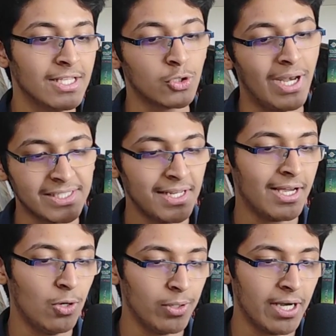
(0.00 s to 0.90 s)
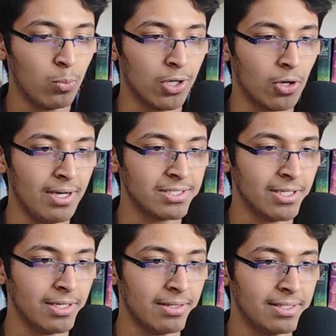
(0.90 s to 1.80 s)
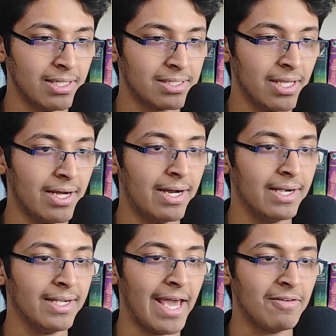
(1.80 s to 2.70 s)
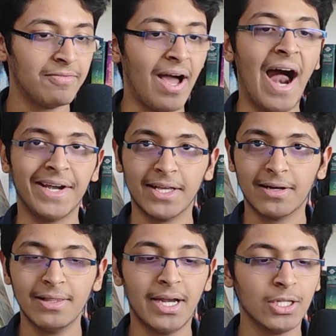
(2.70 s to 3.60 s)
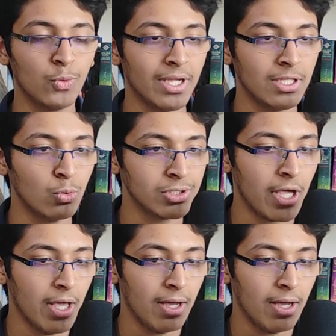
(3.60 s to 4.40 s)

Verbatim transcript: So let's take a look at what all is here. This is the dev article that you can use.